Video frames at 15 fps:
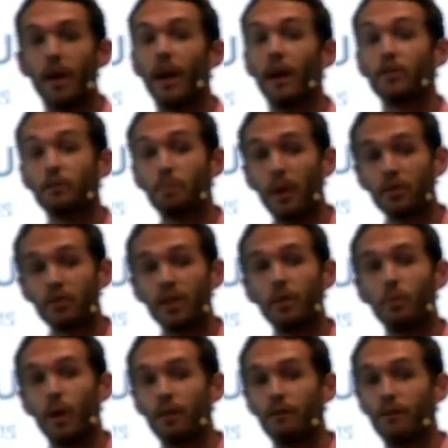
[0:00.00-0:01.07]
especially
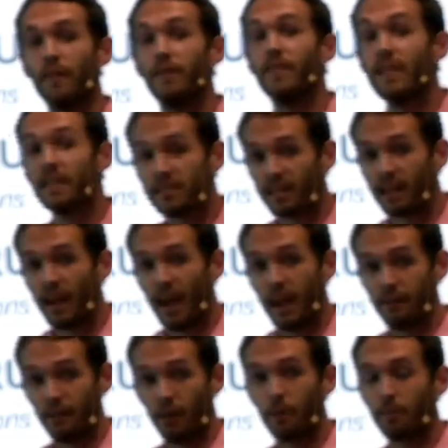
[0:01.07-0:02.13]
when for this life
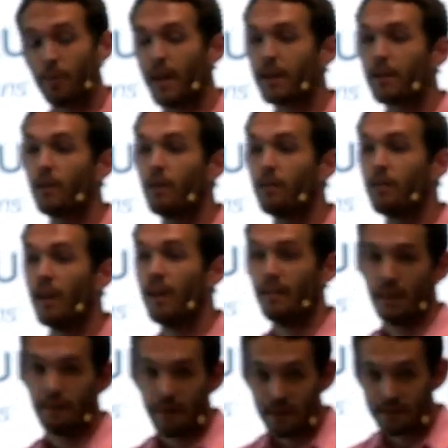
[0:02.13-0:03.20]
on planet Earth they
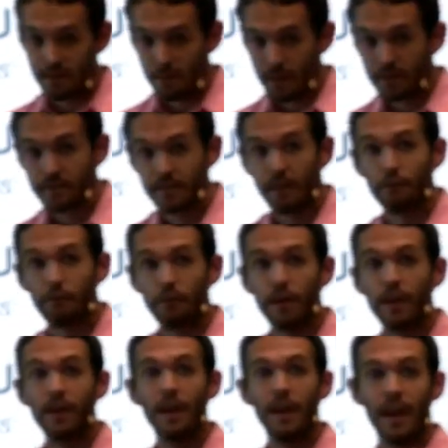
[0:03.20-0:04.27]
faced immense
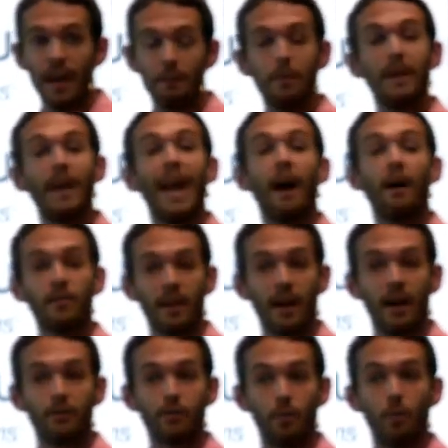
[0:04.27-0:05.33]
suffering and being
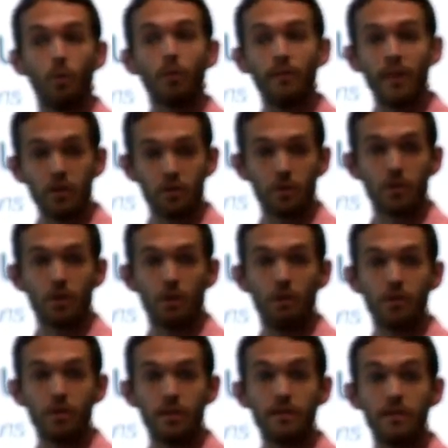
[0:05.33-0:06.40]
outcast from all of their Jewish
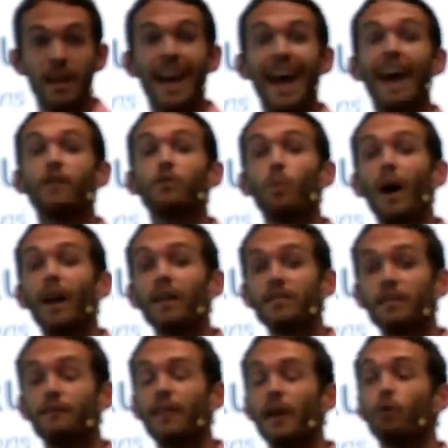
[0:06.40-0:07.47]
origins, as well as
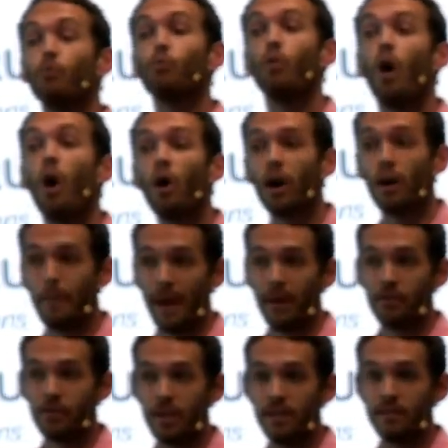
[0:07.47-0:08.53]
if they're wrong about
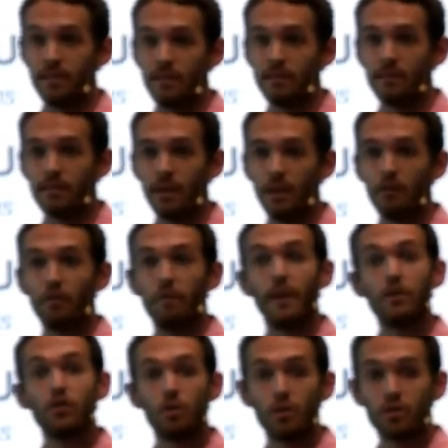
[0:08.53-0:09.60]
Jesus From their
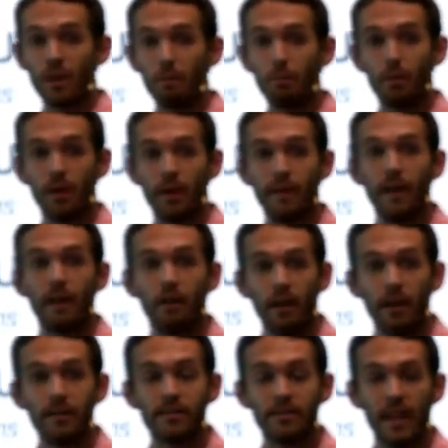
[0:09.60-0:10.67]
Jewish upbringing, their
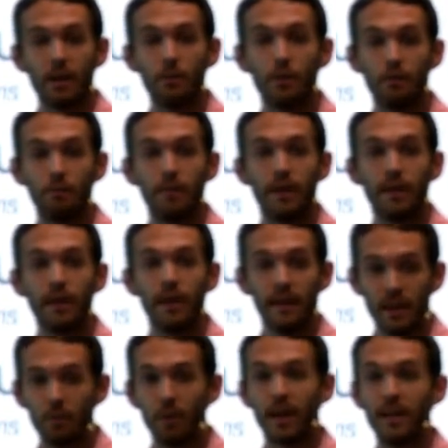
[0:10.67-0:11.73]
understanding would have been
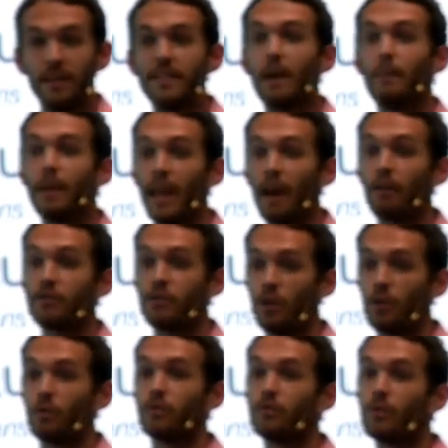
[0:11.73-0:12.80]
that we're condemning our
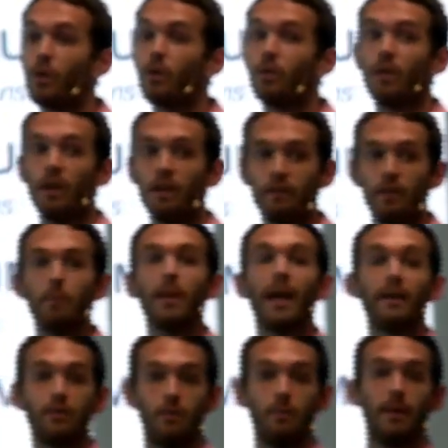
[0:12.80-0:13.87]
eternal soul for
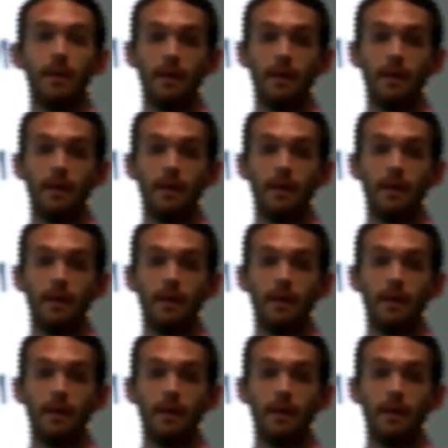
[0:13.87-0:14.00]
blasphemy.